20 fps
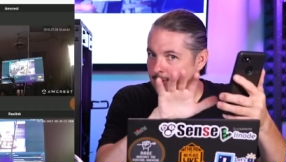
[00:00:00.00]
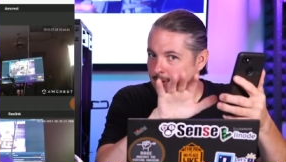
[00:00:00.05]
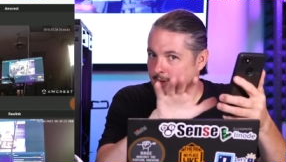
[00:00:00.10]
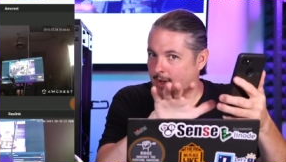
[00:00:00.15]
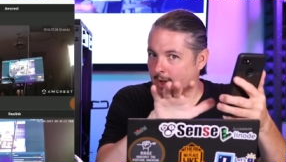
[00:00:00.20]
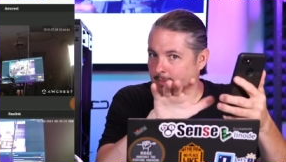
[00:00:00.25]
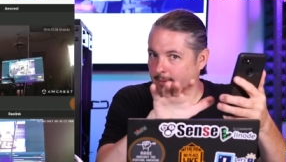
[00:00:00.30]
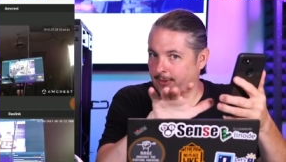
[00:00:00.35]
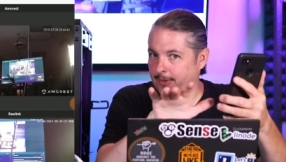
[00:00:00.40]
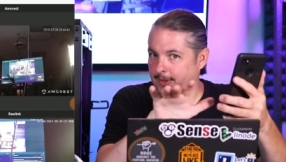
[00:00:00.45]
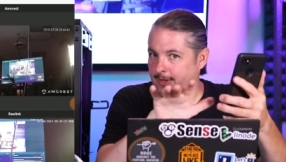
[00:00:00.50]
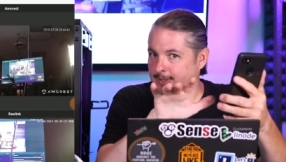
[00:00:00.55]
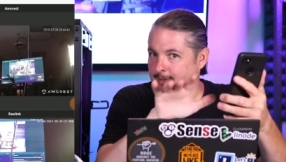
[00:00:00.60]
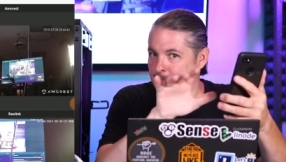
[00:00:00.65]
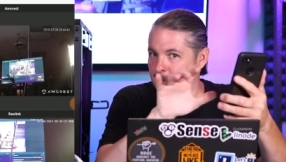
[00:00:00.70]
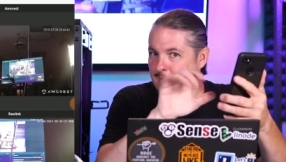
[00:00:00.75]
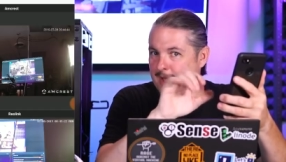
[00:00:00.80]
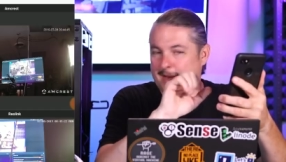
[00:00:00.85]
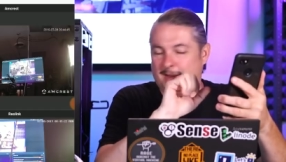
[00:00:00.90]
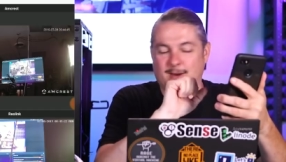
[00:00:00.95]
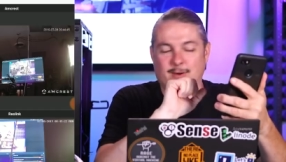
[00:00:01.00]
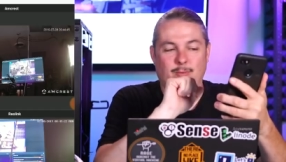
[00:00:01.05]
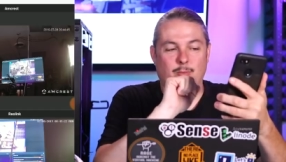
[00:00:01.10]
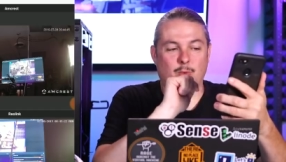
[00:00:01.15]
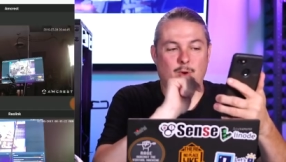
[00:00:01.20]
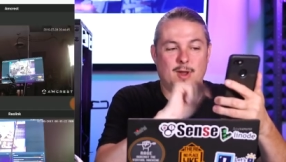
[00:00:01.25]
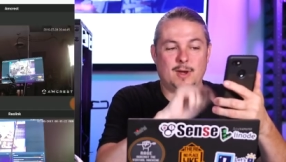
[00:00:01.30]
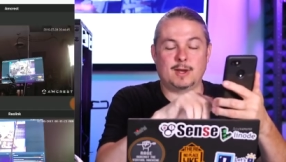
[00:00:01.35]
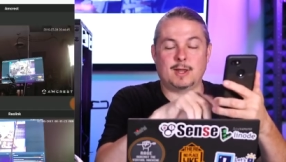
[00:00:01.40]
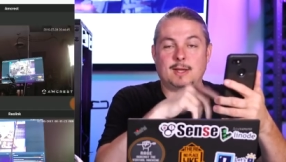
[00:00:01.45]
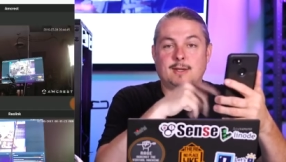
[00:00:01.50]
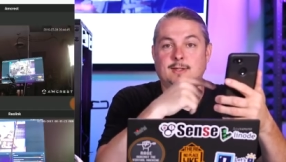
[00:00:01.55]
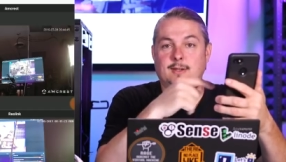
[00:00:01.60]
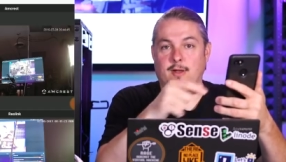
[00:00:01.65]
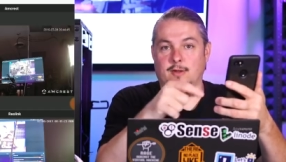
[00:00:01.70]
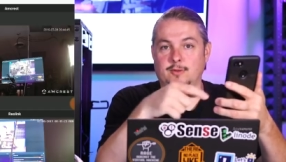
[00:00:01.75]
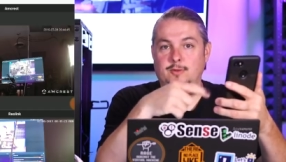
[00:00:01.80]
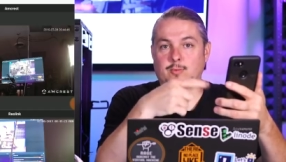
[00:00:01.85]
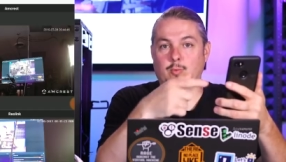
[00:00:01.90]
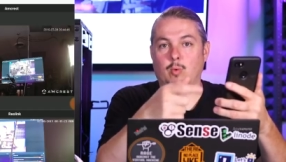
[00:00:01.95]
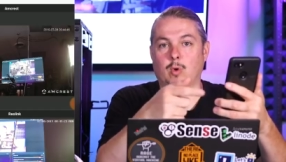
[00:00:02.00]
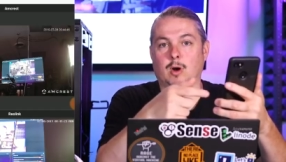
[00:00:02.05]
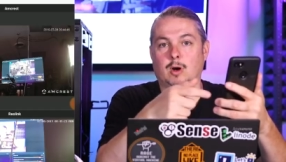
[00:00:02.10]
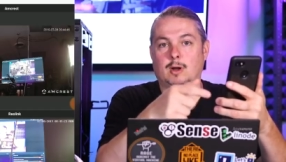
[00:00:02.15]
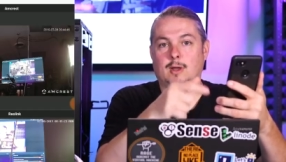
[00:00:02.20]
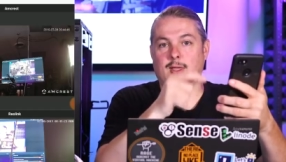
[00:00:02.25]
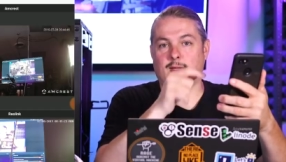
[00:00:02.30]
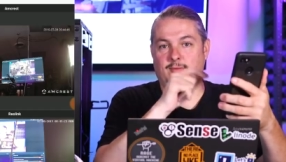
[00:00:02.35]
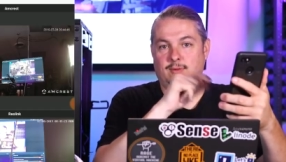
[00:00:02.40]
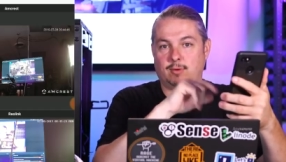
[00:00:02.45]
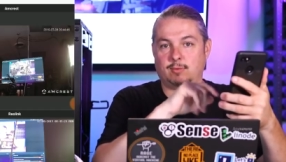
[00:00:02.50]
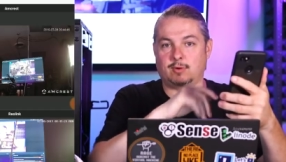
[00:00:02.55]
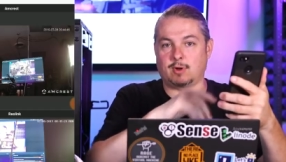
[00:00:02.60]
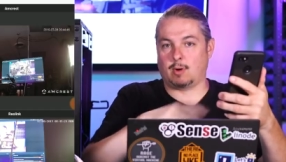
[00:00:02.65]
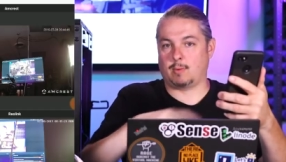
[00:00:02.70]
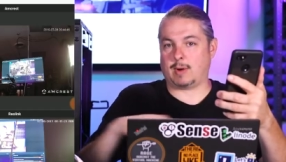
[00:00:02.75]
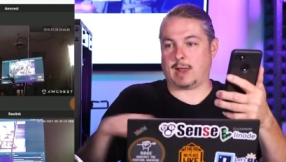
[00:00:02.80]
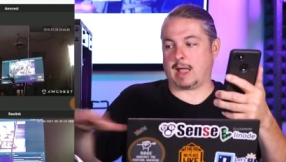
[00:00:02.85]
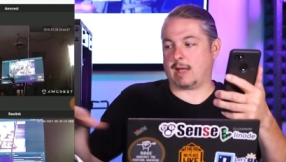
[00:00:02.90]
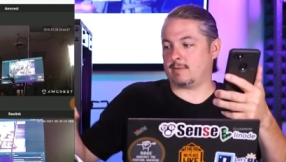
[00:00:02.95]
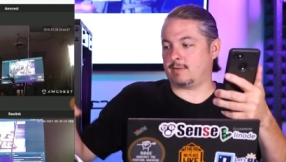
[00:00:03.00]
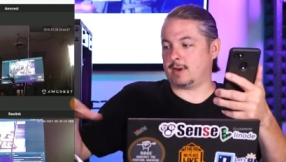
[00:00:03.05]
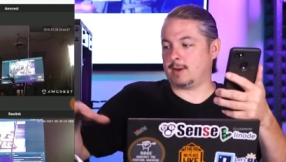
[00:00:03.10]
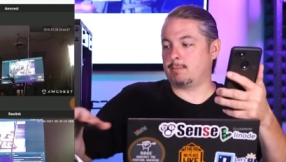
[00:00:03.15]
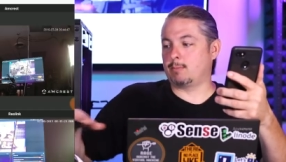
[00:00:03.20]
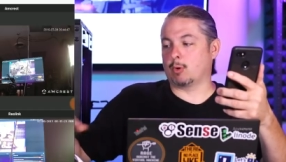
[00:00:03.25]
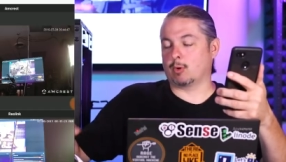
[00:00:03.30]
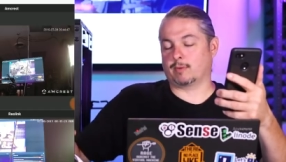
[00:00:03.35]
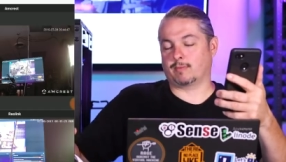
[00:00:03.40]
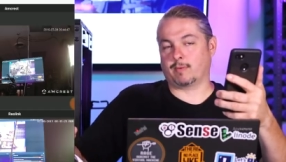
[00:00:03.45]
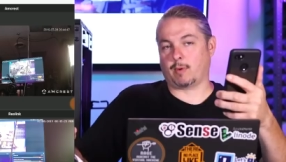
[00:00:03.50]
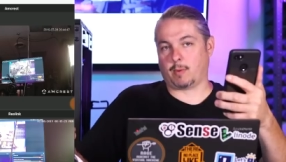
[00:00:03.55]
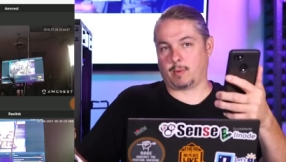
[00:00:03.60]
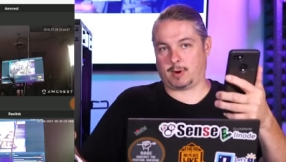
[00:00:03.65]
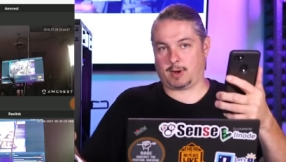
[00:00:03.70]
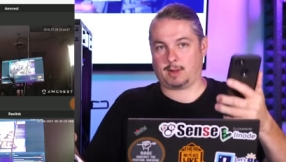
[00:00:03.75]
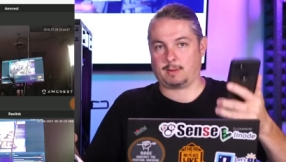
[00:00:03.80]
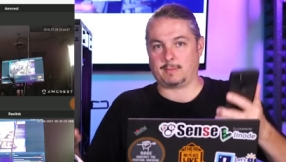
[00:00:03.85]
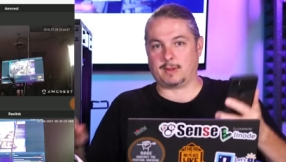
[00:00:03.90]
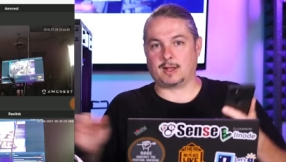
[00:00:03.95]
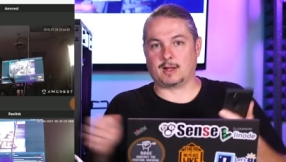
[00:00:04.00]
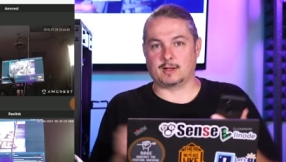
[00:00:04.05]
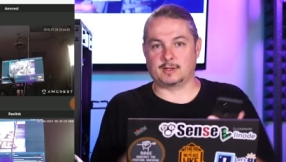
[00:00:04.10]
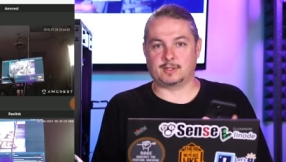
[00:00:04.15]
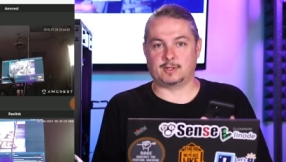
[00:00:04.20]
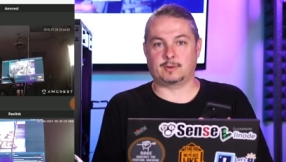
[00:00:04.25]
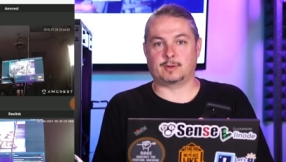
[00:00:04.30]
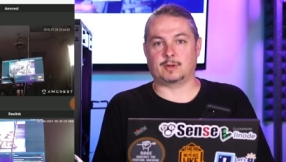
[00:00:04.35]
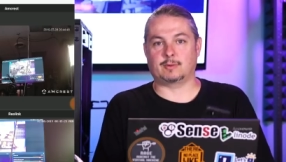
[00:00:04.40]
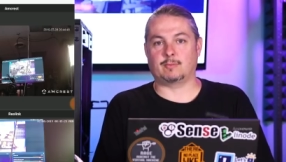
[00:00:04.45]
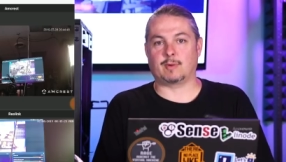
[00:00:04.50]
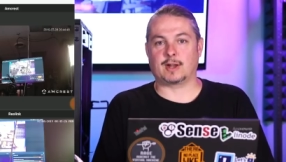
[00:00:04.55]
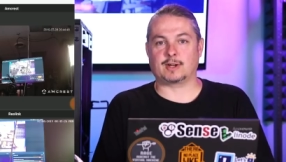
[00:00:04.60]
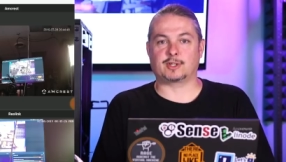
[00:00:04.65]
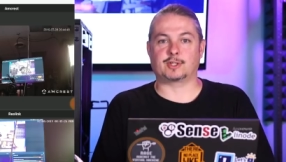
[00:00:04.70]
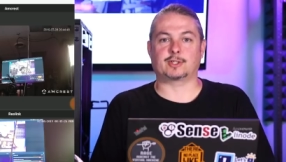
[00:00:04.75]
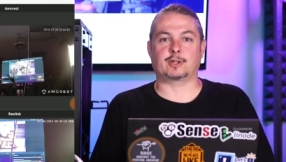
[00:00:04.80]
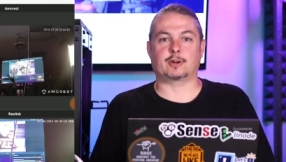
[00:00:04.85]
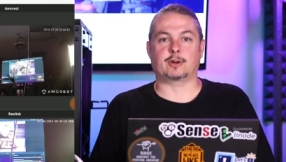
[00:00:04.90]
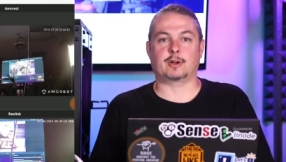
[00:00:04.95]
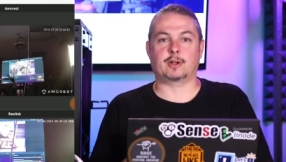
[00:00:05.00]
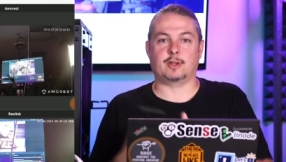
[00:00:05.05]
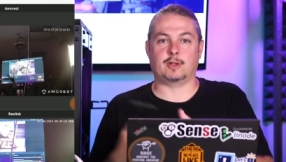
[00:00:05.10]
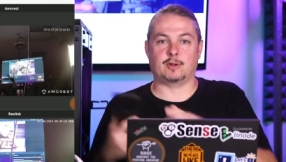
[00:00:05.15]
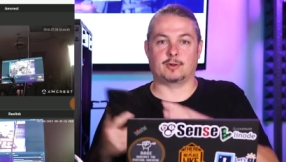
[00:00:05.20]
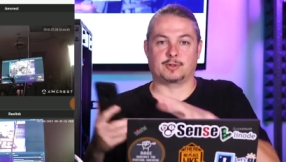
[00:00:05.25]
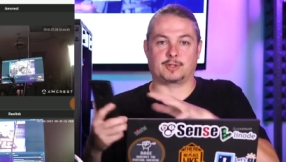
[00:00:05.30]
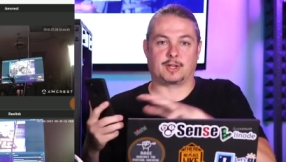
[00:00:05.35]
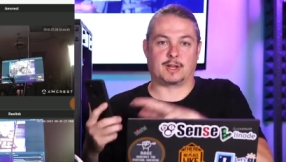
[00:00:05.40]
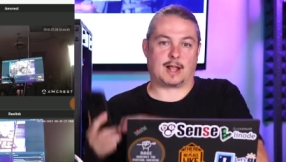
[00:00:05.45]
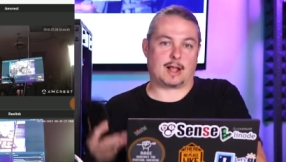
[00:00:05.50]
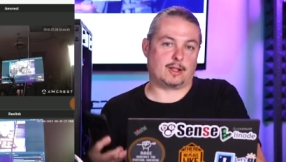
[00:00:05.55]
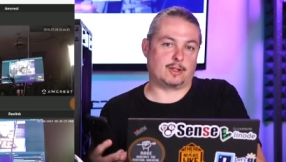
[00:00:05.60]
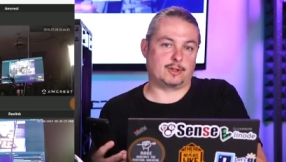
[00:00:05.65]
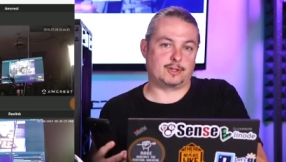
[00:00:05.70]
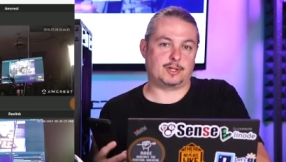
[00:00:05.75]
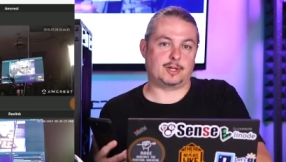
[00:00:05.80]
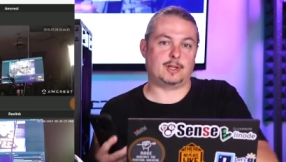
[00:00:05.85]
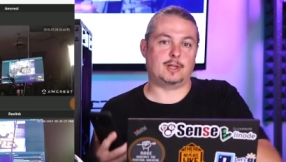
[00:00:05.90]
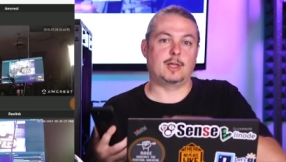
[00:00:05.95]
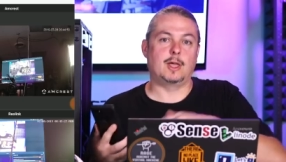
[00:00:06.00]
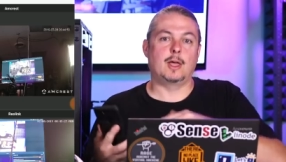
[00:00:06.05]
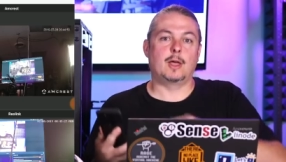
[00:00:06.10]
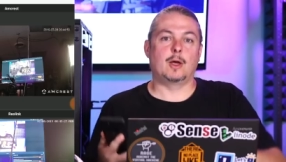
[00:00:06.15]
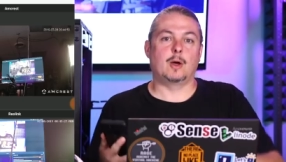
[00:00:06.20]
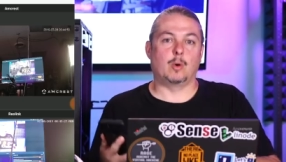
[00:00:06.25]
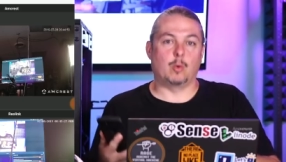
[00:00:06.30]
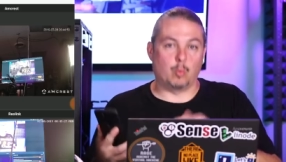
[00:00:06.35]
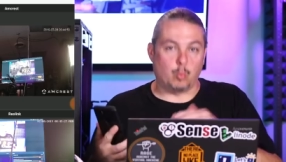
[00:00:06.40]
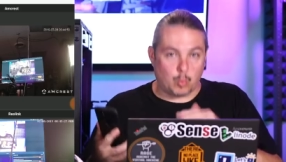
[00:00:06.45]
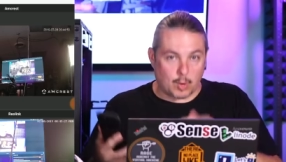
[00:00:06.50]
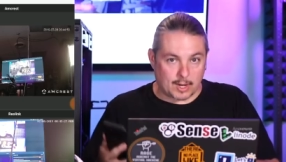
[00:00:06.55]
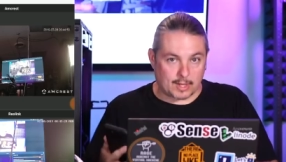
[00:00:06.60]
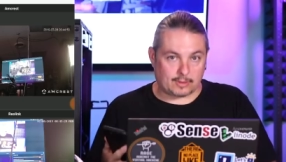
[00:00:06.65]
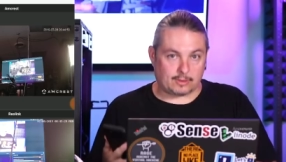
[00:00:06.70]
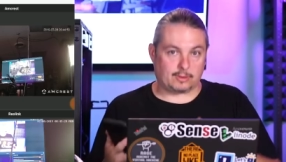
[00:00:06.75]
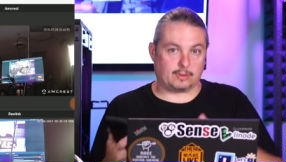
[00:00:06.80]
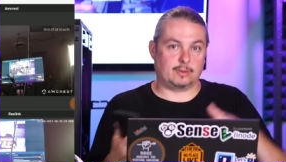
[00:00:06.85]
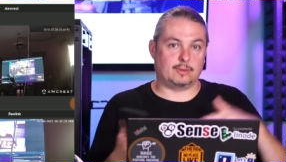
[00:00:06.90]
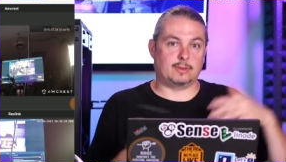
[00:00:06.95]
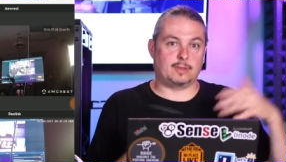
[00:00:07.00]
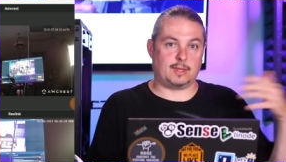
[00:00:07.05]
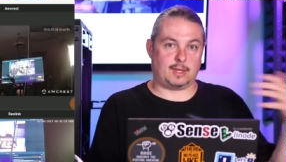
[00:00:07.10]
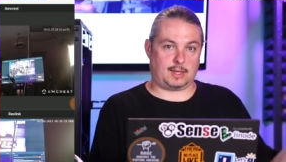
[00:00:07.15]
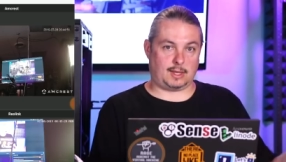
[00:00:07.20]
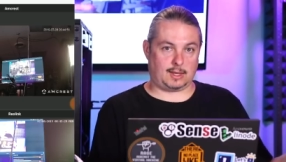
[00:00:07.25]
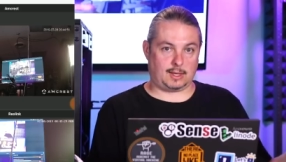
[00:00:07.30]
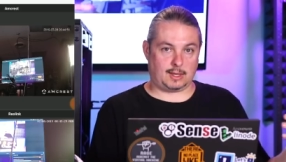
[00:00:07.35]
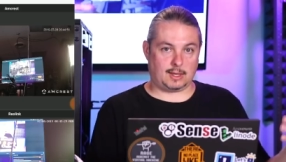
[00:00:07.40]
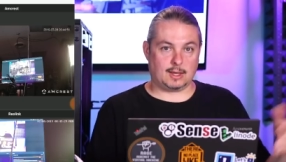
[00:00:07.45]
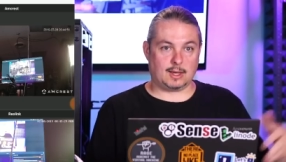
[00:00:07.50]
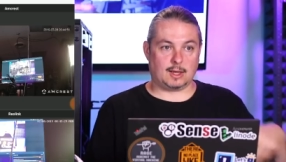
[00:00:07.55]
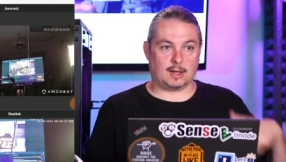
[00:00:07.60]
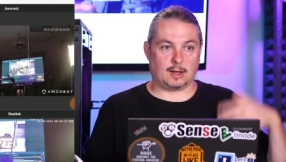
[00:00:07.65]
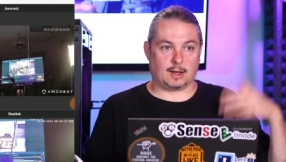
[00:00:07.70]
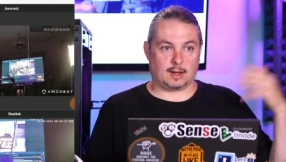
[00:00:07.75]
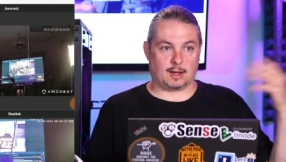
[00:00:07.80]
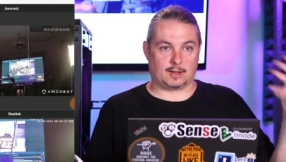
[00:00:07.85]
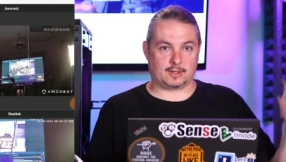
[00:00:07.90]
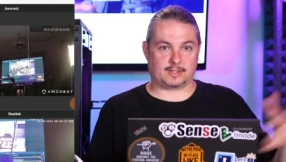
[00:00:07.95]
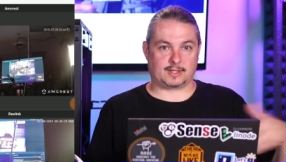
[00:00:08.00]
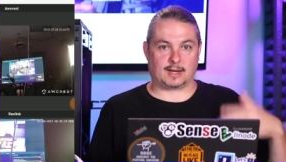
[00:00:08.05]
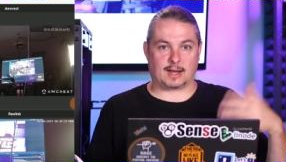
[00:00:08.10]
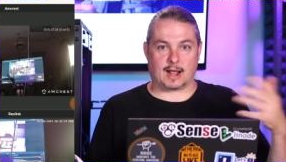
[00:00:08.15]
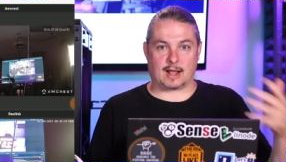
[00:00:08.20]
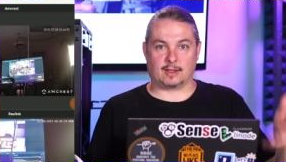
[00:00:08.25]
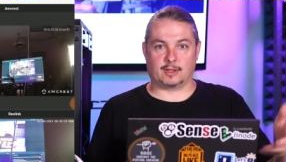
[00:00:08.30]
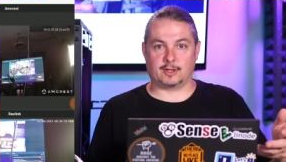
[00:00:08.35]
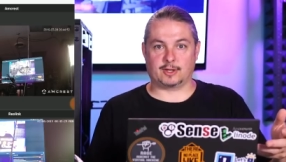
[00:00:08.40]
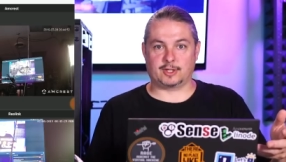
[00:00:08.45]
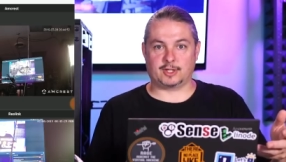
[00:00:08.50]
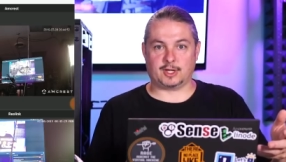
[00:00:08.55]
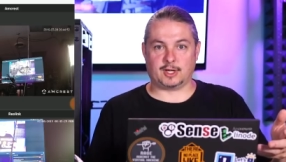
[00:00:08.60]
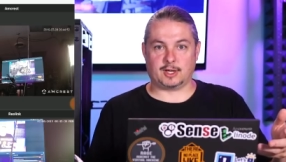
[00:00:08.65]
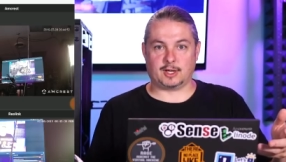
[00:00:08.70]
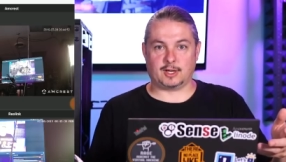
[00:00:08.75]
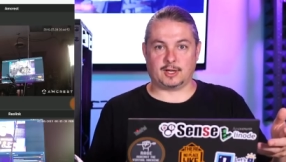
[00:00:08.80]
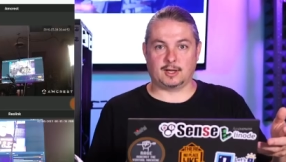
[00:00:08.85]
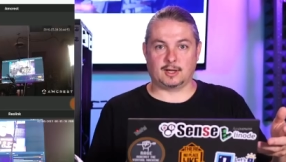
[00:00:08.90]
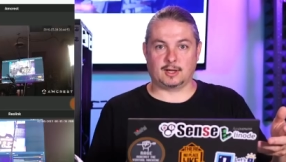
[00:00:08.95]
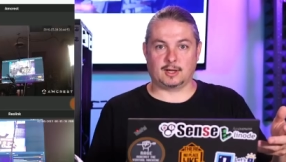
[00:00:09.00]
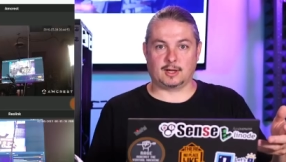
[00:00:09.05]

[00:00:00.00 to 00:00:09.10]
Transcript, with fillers: Couple things about it. One, it does work if you don't have any port forwarding because you can register your Synology with the uh, Synology